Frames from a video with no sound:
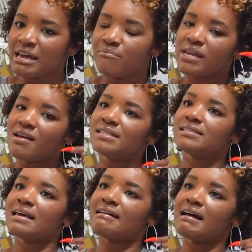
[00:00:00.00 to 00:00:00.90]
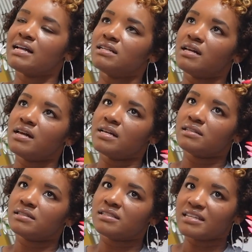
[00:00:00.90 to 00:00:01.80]
Because
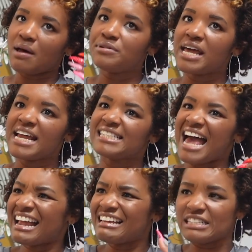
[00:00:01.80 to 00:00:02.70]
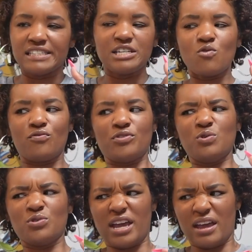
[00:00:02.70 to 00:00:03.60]
some days I can still
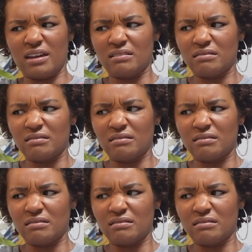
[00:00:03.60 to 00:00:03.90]
feel that.